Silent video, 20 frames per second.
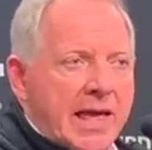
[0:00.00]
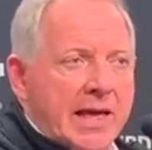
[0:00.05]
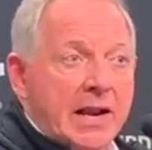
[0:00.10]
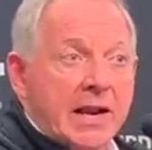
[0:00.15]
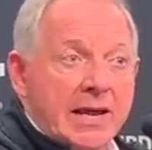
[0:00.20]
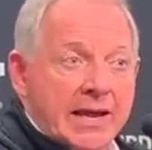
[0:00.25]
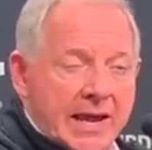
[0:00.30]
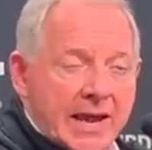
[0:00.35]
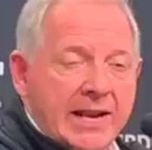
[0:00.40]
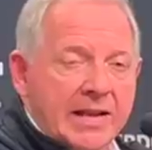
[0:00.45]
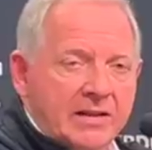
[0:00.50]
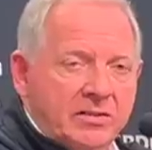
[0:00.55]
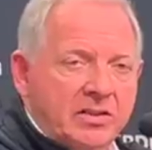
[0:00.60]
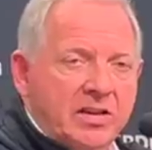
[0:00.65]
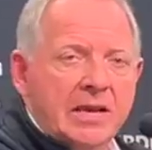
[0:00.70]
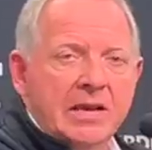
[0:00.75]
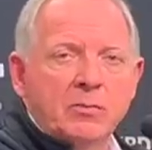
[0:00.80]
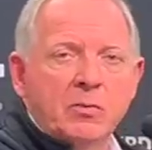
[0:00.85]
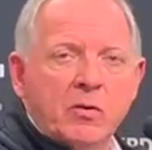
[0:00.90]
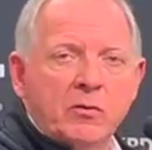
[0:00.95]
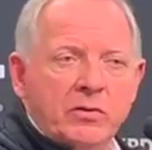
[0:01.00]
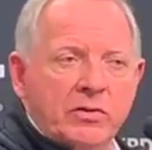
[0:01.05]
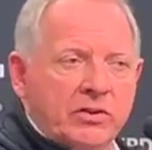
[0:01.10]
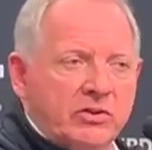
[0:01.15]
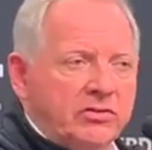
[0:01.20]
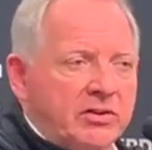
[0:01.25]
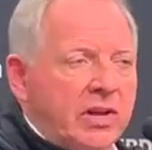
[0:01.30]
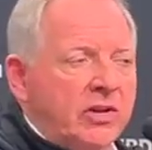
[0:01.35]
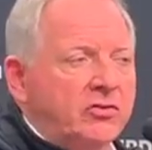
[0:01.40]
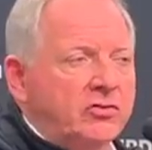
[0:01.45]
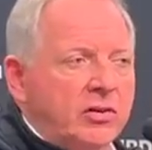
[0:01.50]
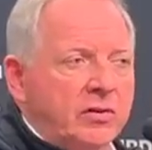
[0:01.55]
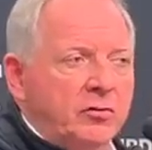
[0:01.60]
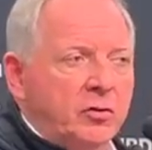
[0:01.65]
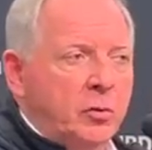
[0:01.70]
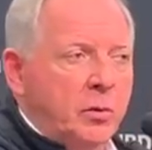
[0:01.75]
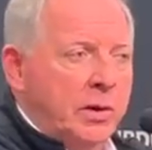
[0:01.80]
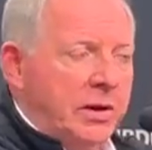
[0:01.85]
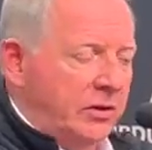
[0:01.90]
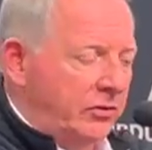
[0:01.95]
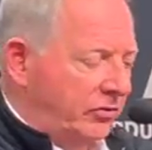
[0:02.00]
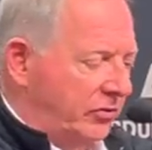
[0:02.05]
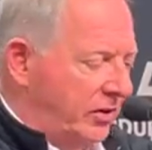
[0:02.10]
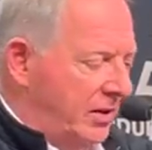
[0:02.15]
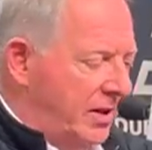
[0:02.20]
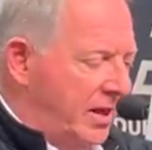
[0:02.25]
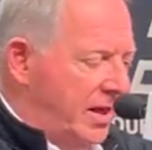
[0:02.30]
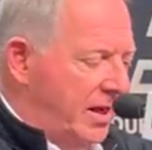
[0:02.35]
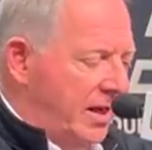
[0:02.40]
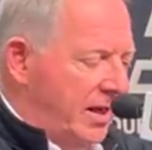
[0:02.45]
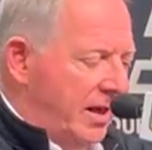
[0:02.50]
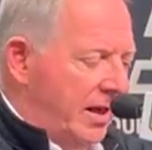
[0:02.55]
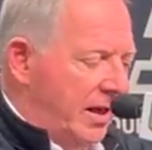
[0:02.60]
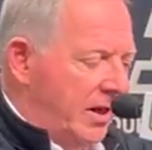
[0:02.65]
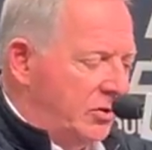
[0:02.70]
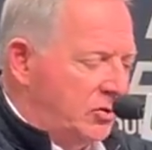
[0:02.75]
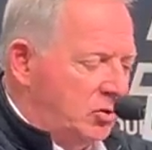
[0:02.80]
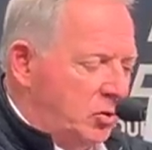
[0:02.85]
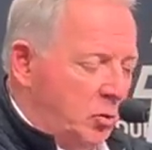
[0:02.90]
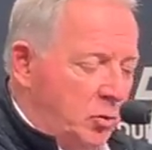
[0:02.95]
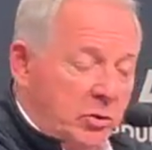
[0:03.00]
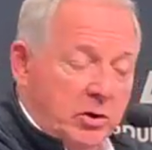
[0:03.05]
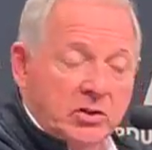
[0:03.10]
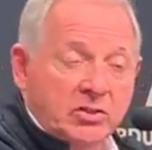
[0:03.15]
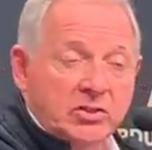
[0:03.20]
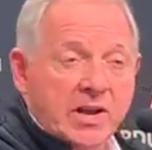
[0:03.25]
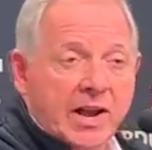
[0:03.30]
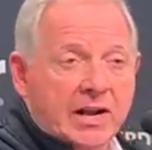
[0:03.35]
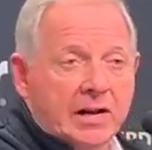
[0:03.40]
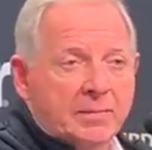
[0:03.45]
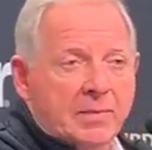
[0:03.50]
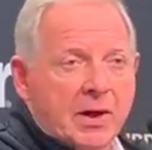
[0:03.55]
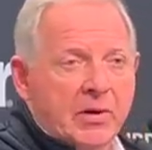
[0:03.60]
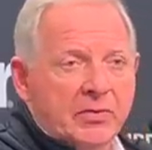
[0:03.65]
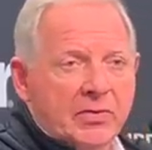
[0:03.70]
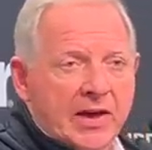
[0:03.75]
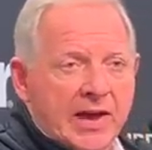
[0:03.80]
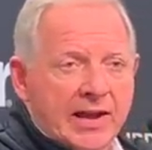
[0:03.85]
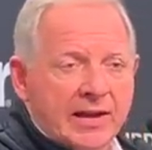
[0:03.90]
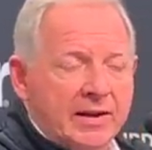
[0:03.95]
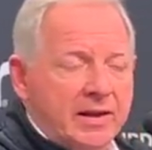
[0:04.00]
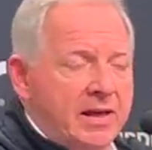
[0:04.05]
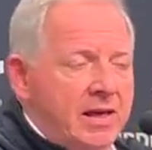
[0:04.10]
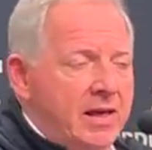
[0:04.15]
and a team over these next several weeks. So we're excited about that.